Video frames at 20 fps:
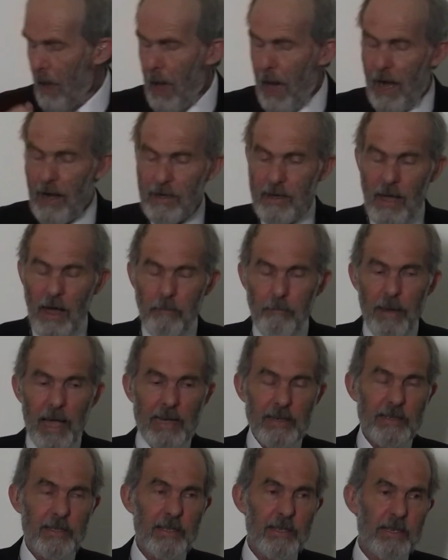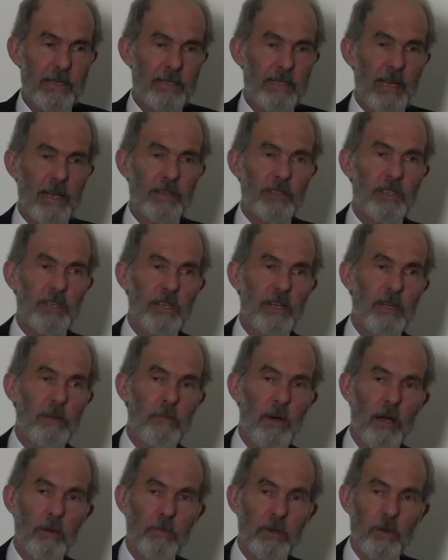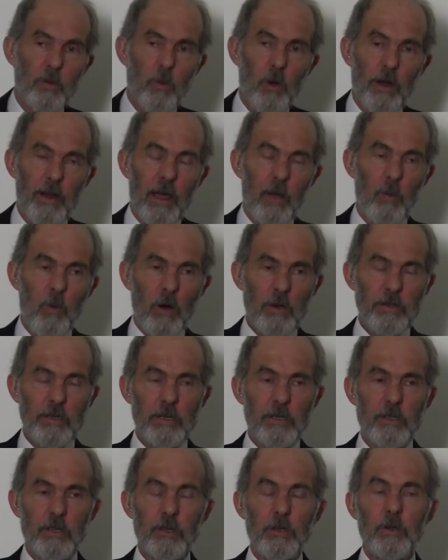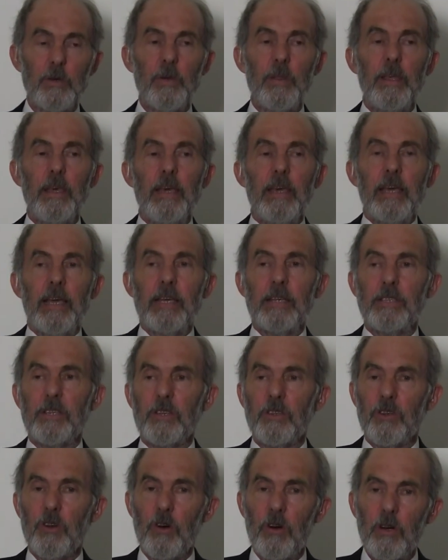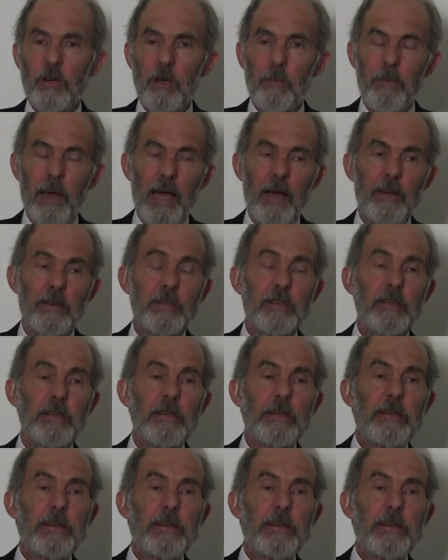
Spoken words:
I'll come back to the ascension in a moment. What I want to do is to talk about